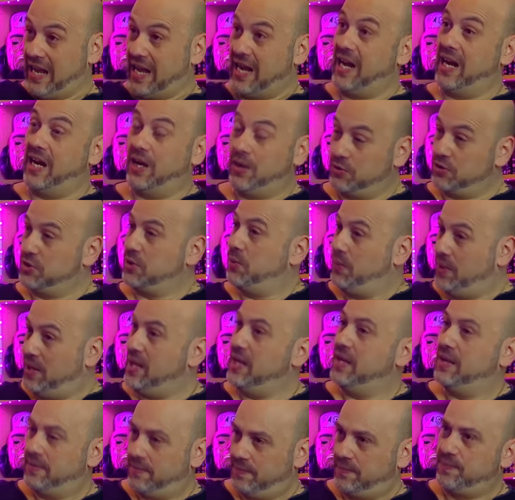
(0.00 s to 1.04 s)
how do
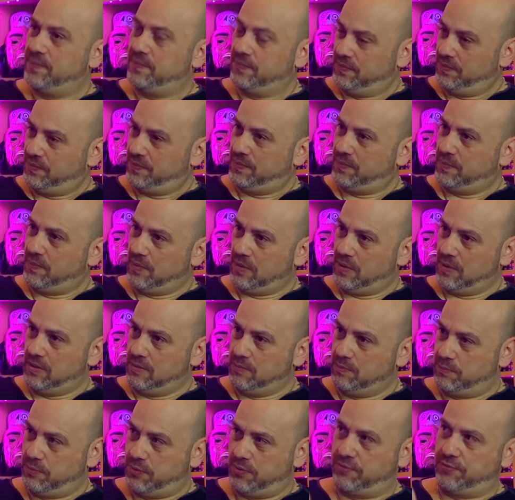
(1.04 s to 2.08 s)
we
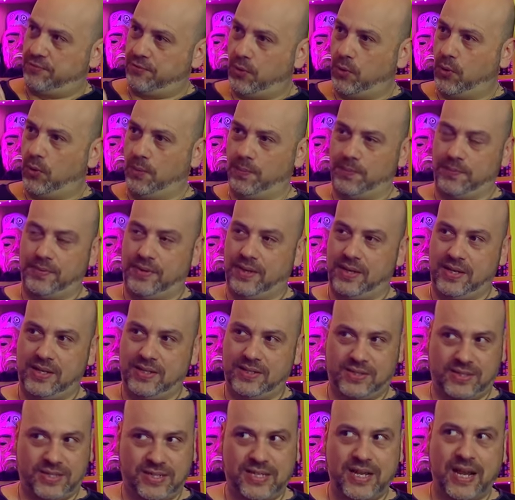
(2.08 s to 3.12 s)
perform
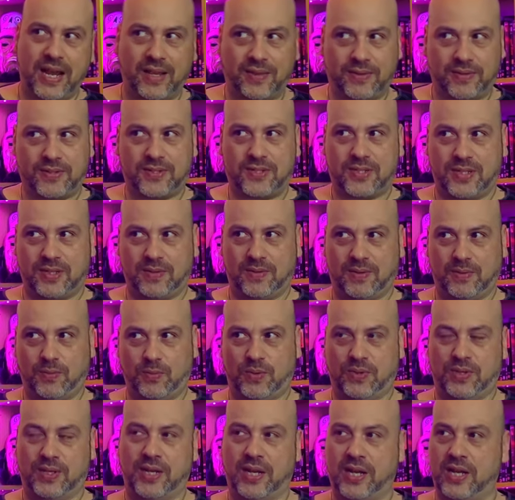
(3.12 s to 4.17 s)
these deaths
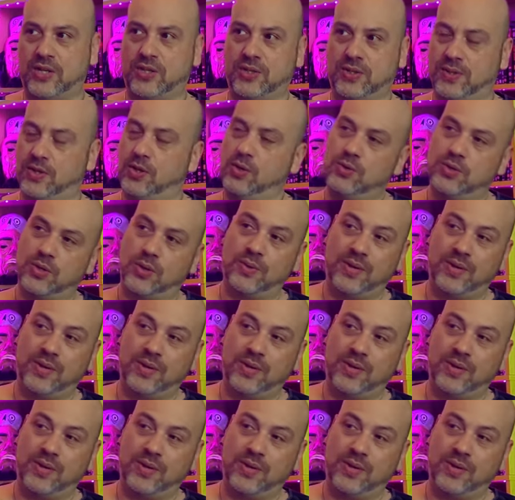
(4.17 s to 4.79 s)
with an agent who's